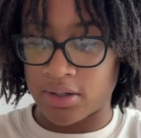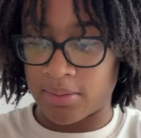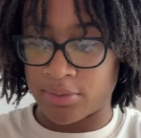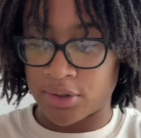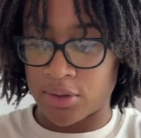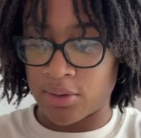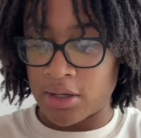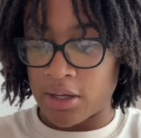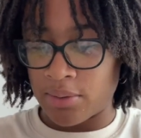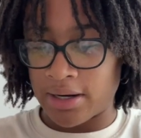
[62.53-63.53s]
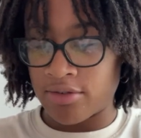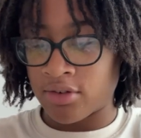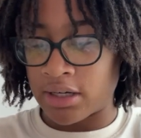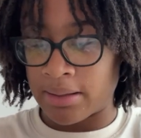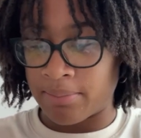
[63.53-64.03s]
So whenever
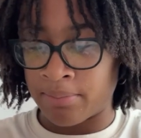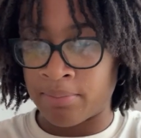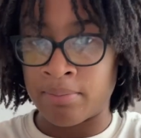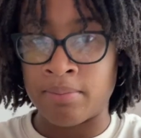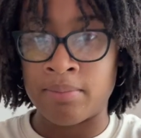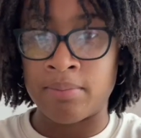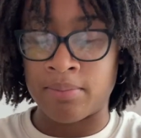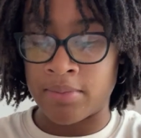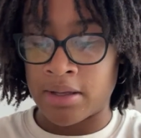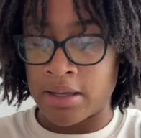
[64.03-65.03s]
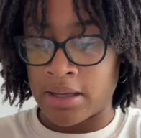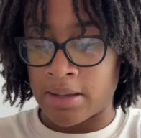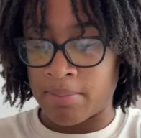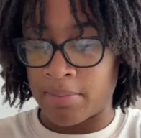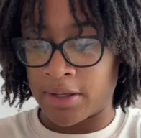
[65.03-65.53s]
I'm
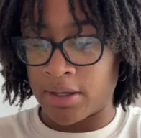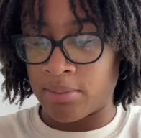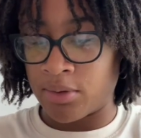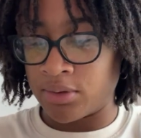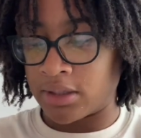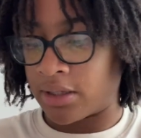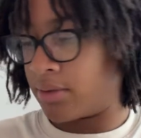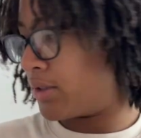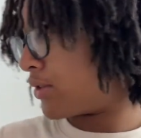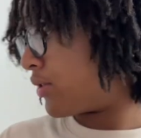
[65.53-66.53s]
making molds, I always